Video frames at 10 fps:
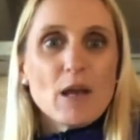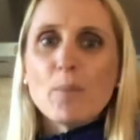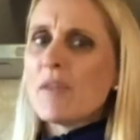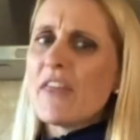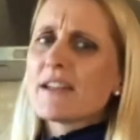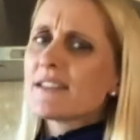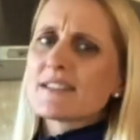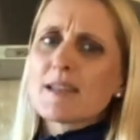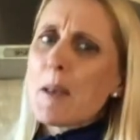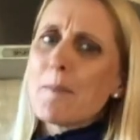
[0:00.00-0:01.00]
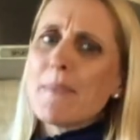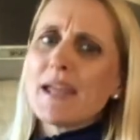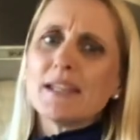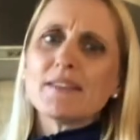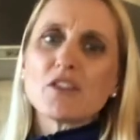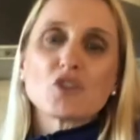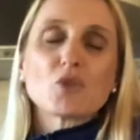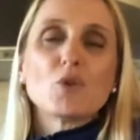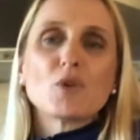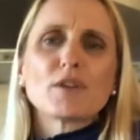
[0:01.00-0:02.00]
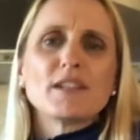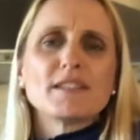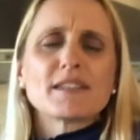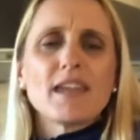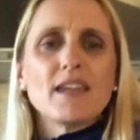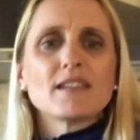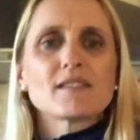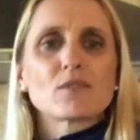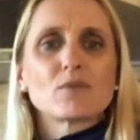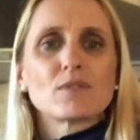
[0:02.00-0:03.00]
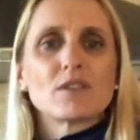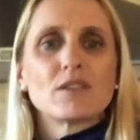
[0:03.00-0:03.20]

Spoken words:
but that doesn't mean that the Torah is cancelled.